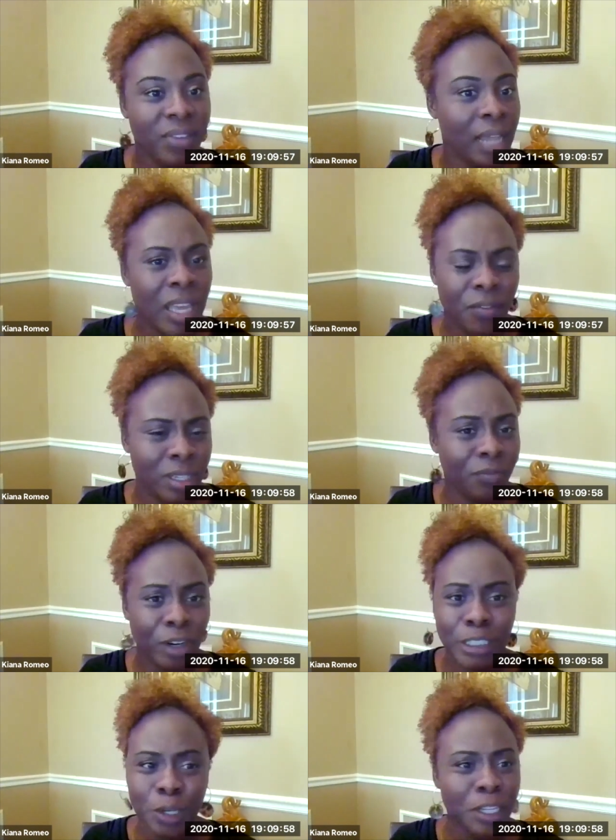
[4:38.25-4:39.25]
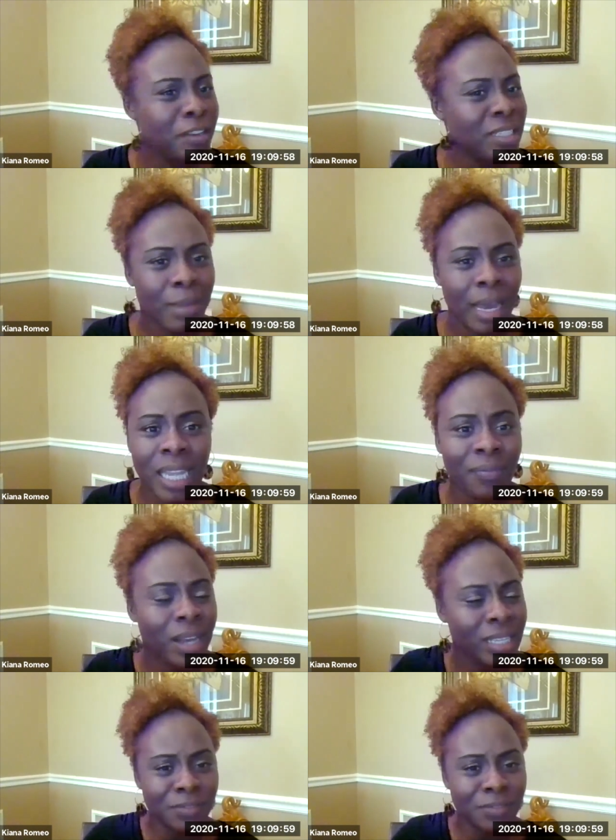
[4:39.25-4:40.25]
And I think for the first 30 years of my life,
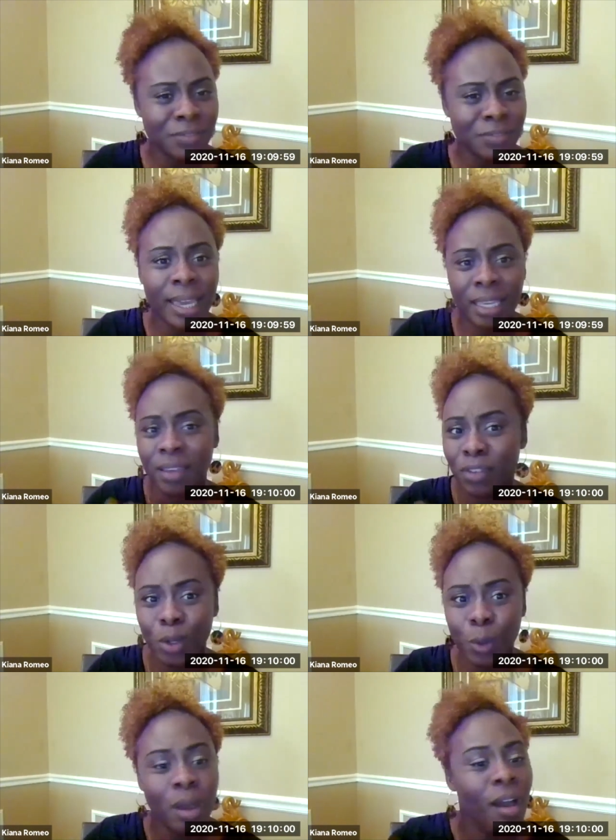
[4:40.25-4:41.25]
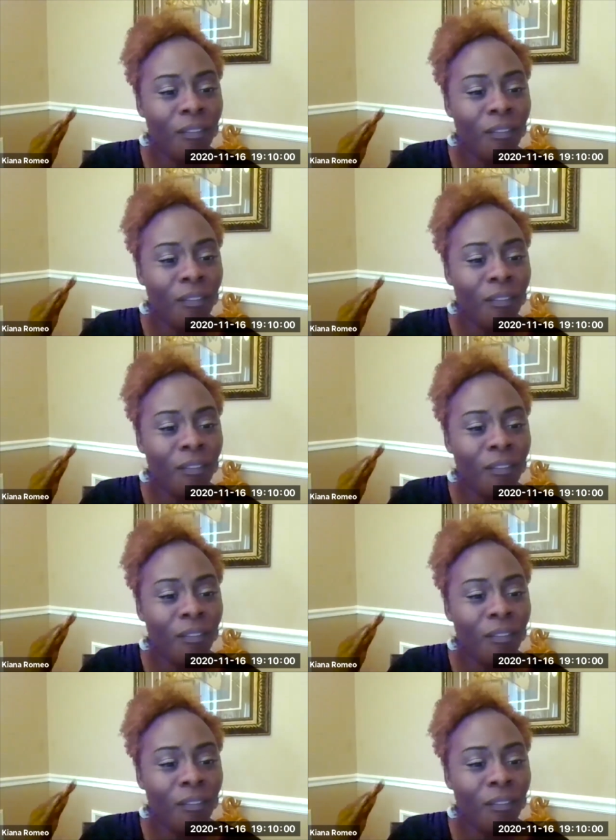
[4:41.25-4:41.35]
I just felt like if you